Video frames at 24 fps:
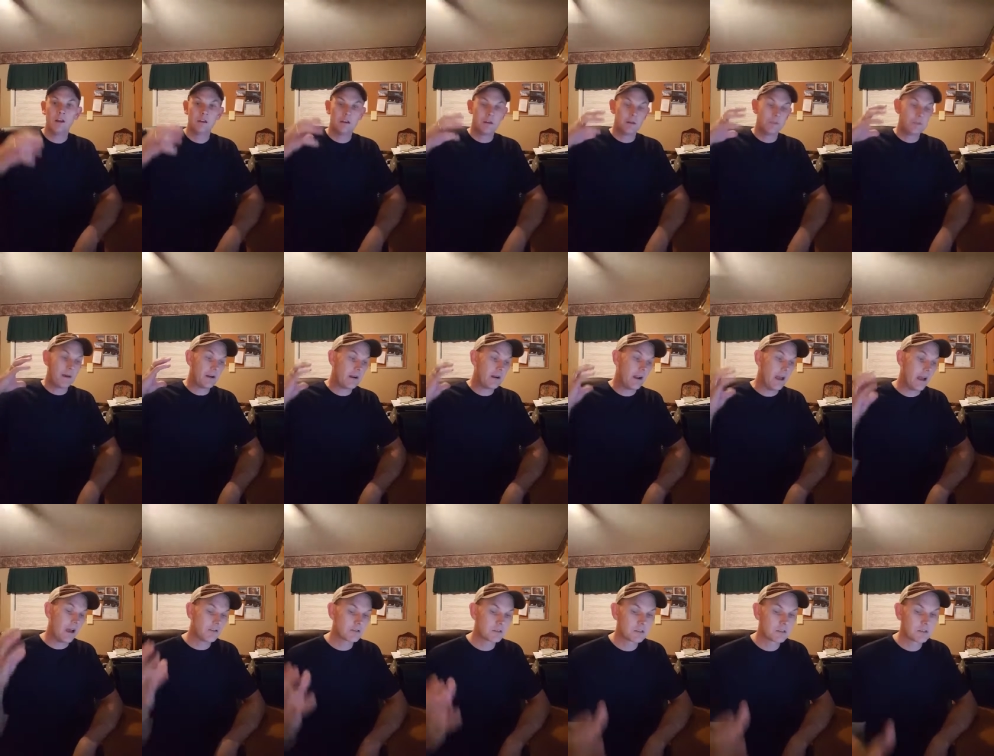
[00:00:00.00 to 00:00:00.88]
no matter
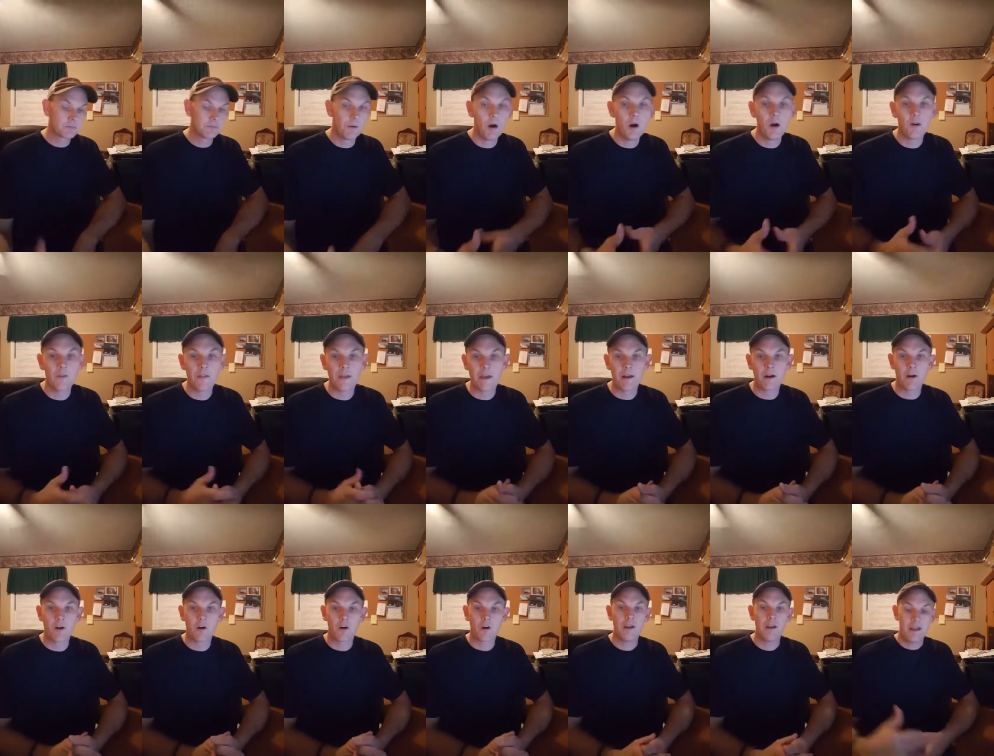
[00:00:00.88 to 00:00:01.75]
how small they
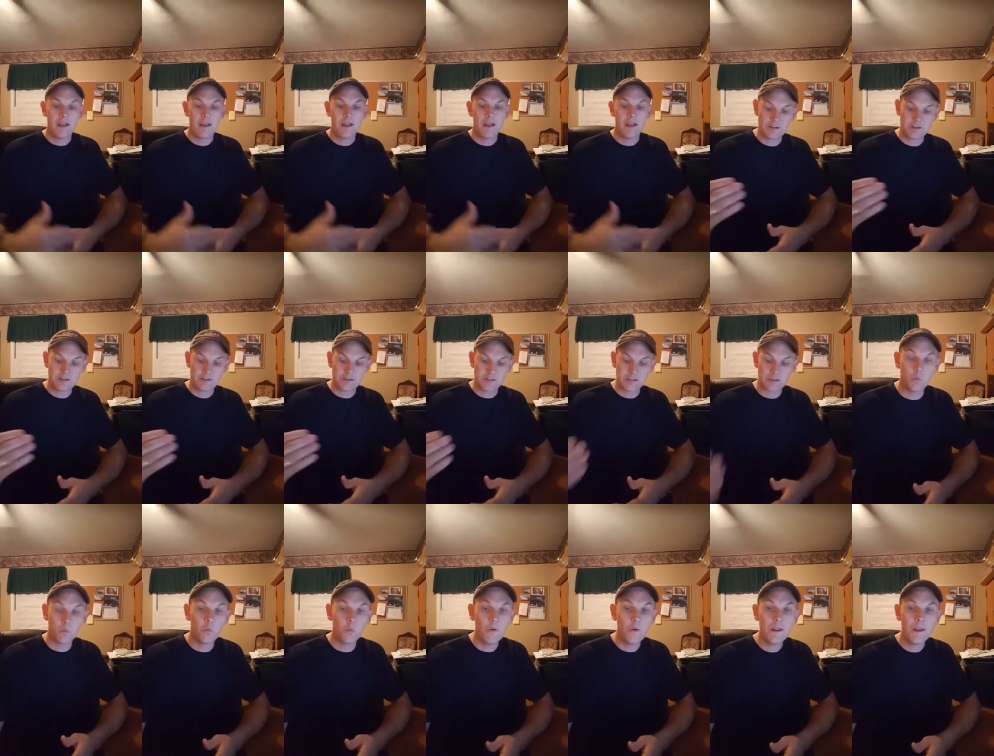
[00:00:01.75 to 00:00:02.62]
are. If it's
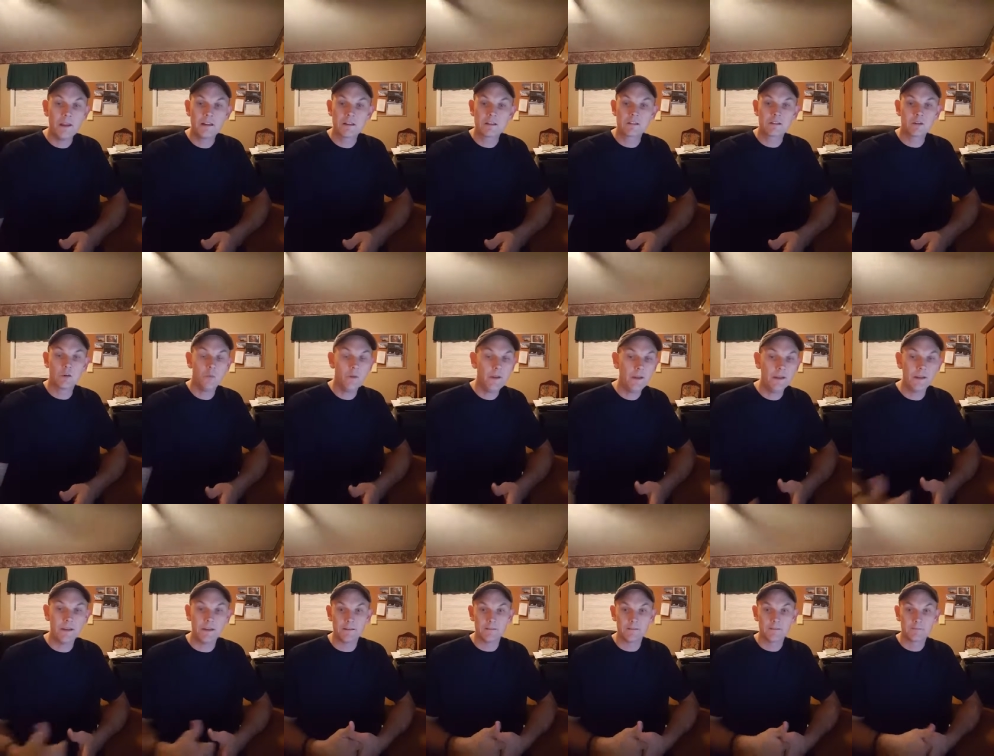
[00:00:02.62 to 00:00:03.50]
a win, it's a win.